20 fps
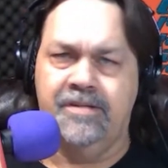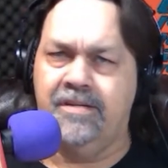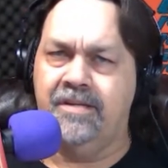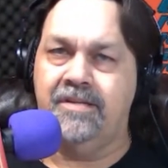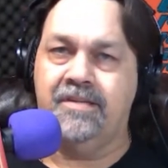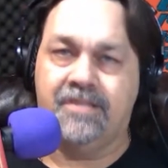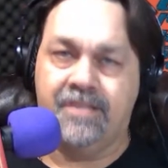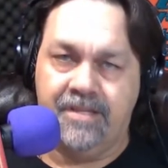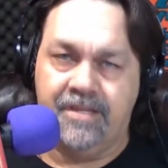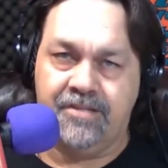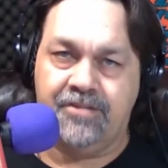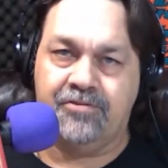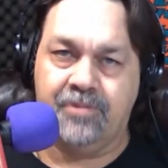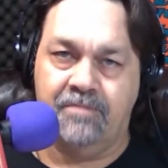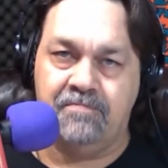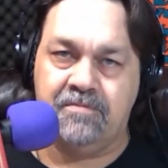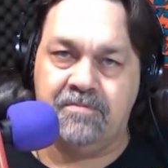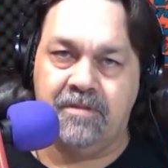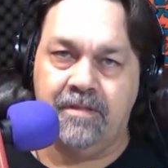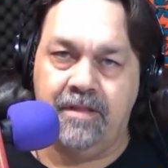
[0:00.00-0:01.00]
is it? Six
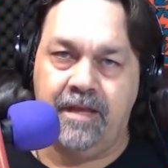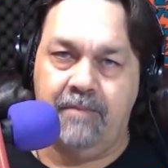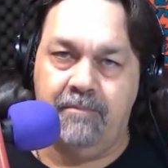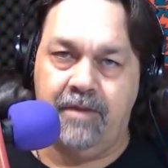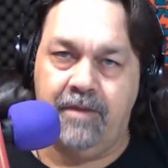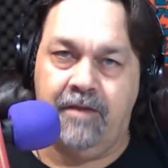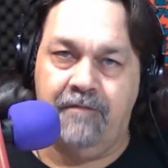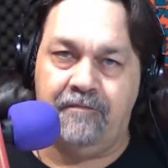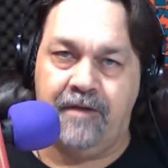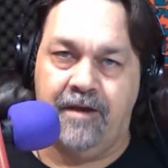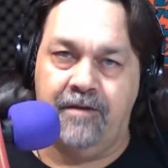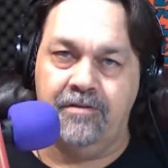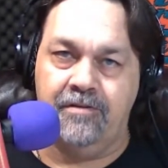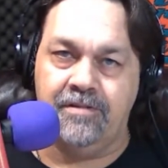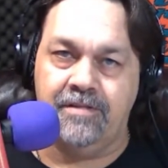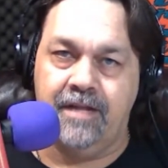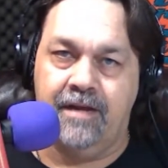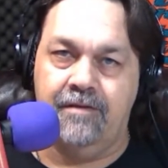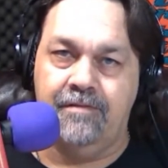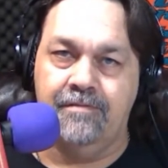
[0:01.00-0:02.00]
trips to the NBA
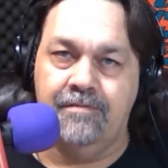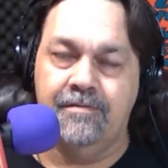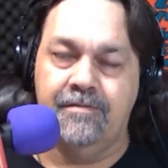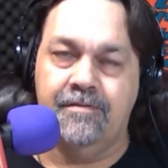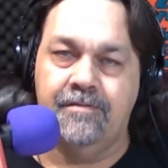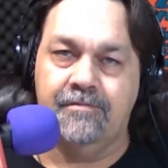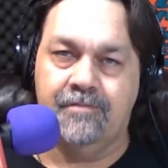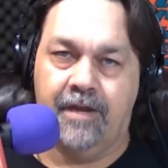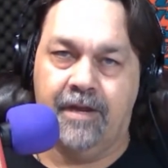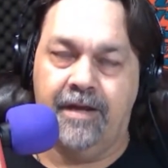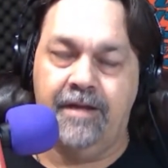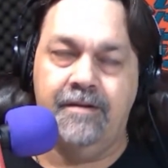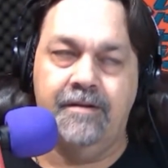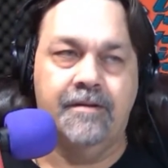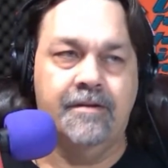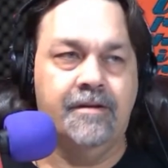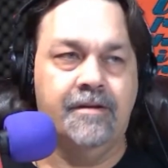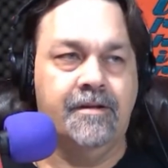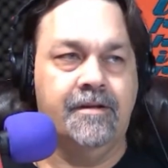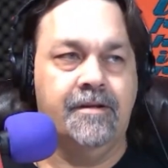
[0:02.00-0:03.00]
finals now, right?
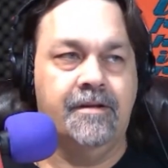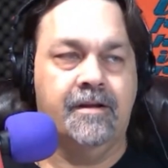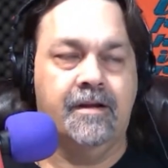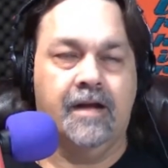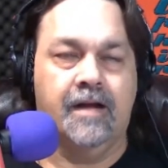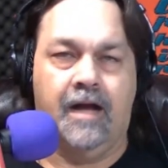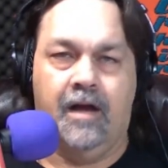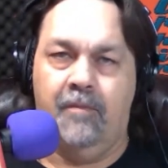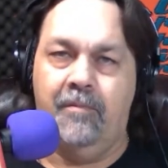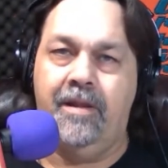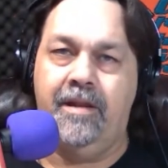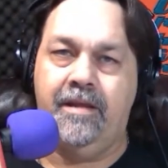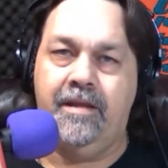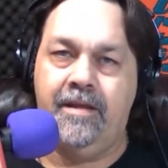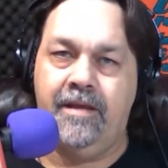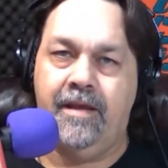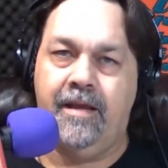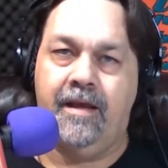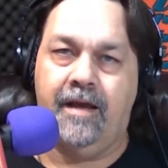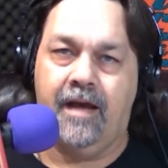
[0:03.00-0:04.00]
How
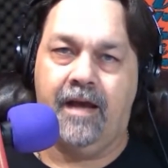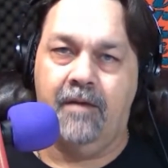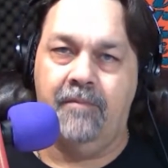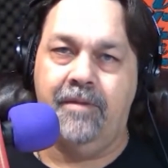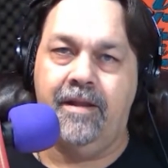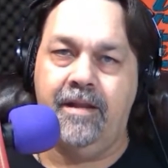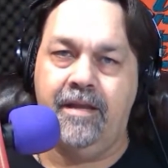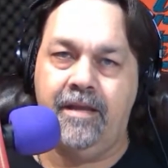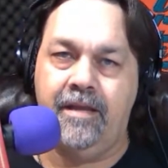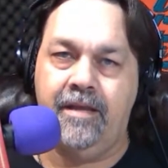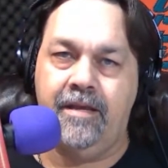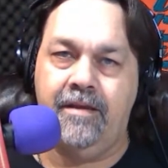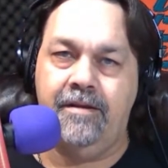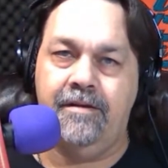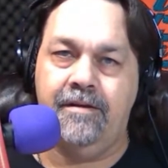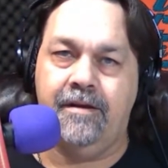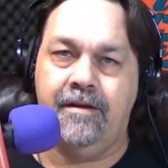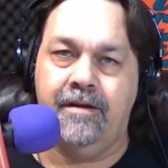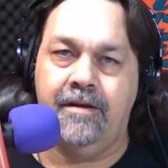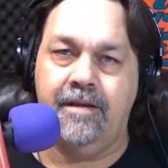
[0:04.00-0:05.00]
many how
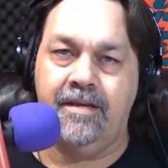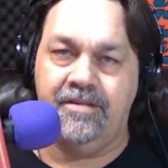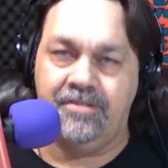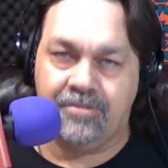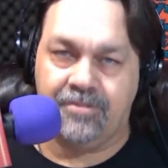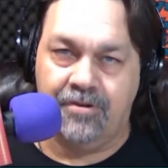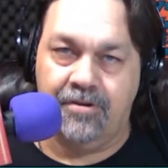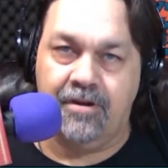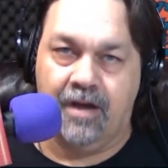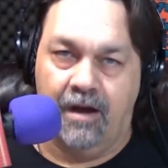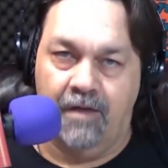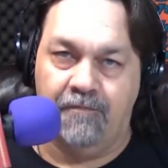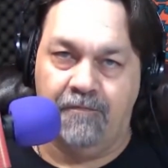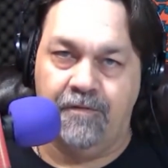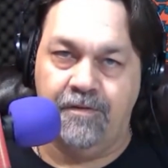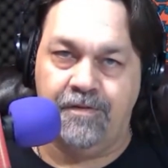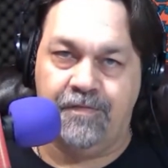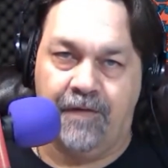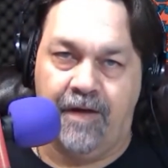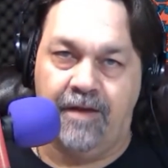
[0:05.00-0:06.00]
many Eastern
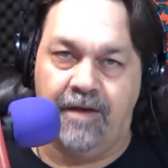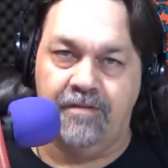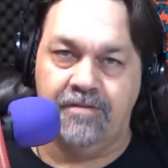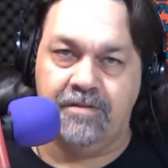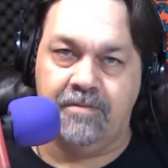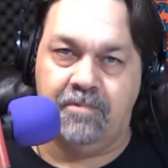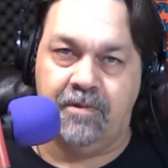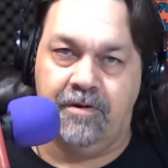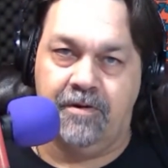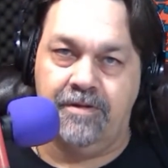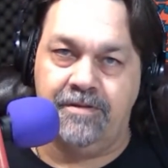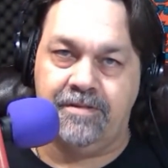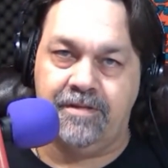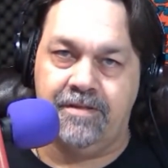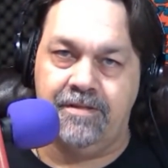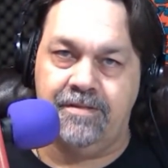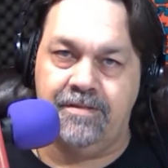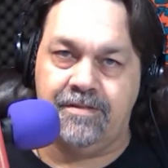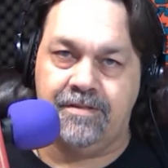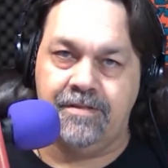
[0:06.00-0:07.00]
Conference finals
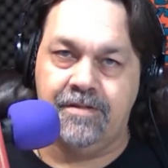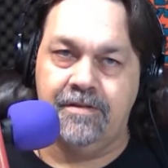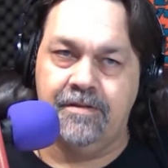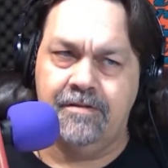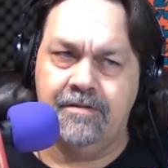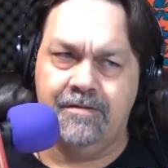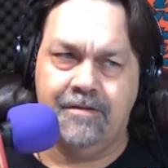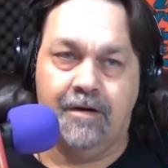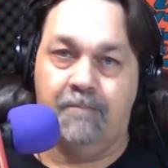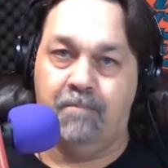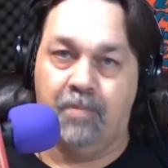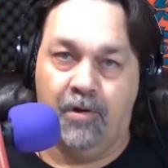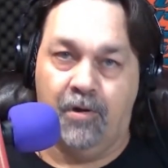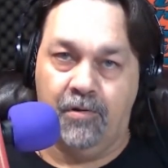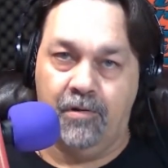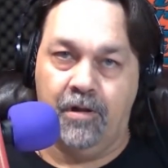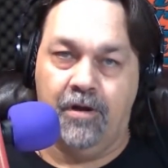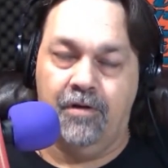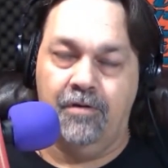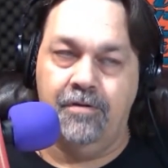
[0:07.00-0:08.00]
appearances? A
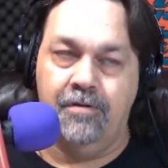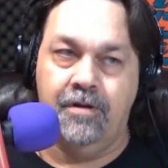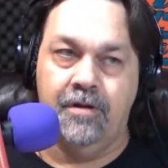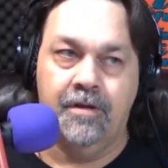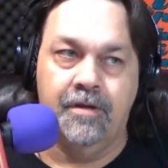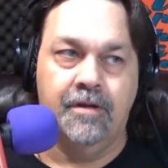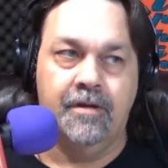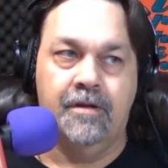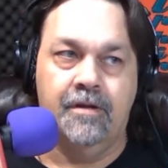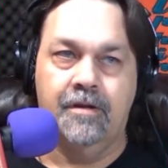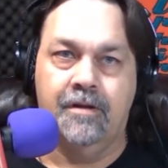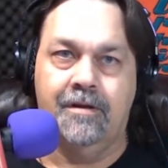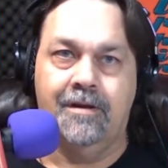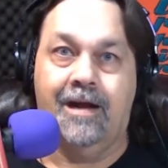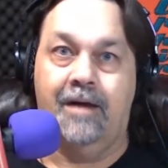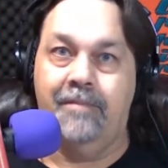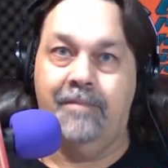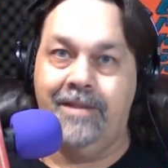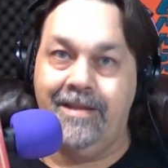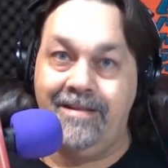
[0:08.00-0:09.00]
boatload.
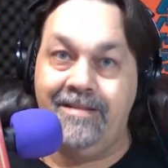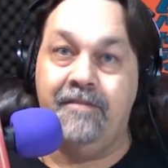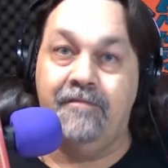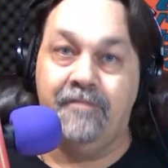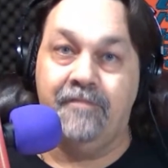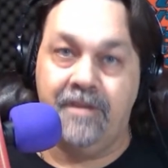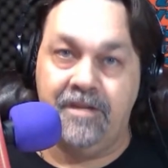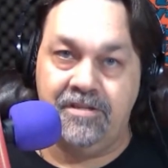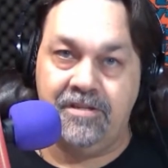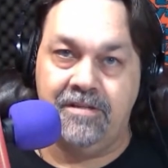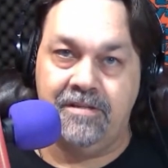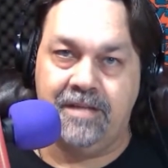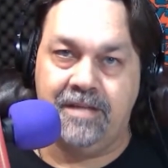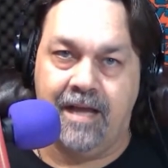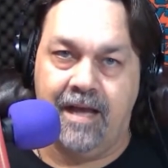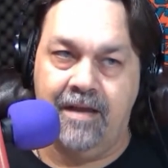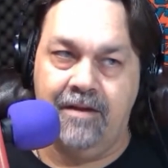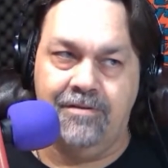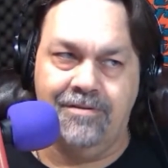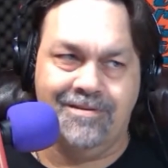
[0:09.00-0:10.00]
How many division
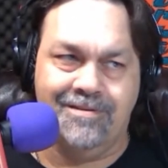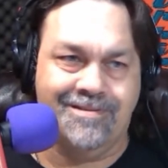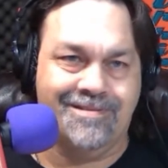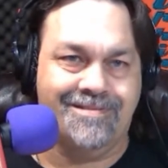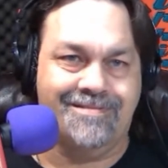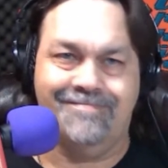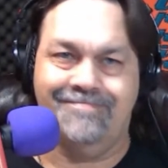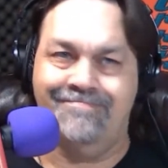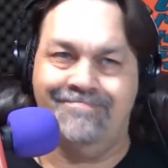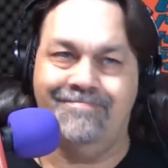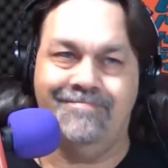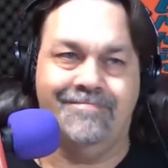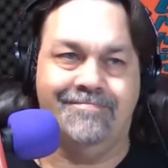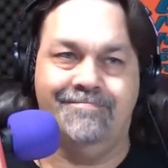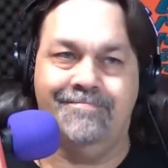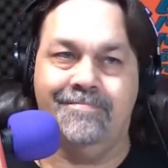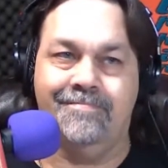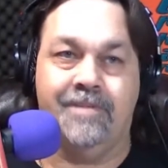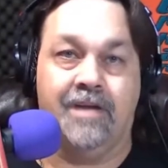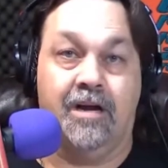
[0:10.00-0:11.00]
titles?
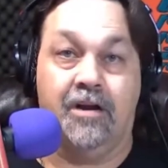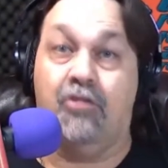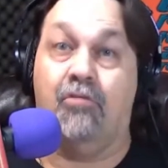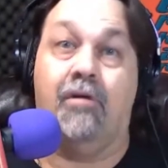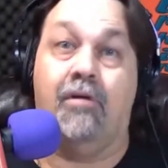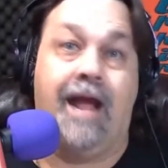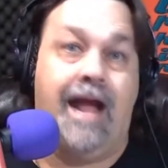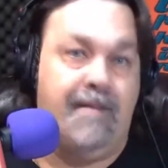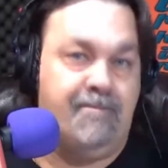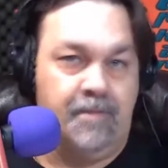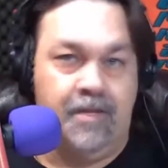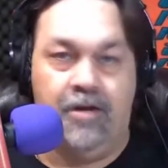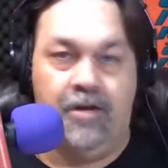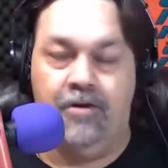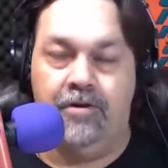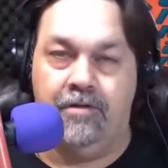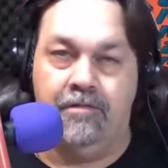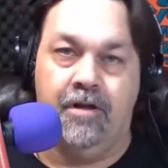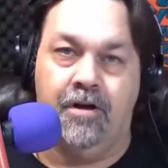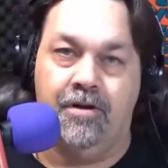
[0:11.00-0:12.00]
A crap
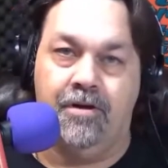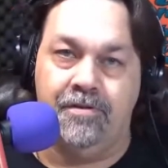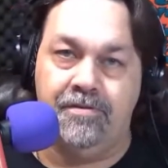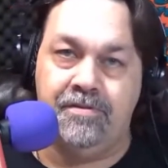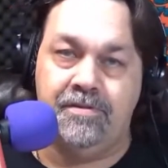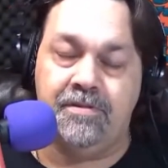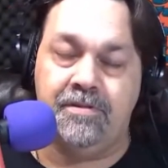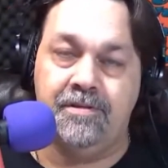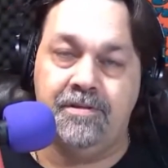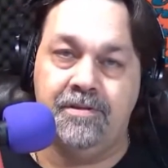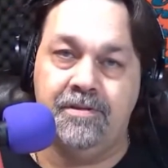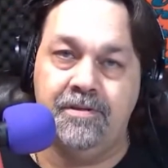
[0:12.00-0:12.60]
load of those.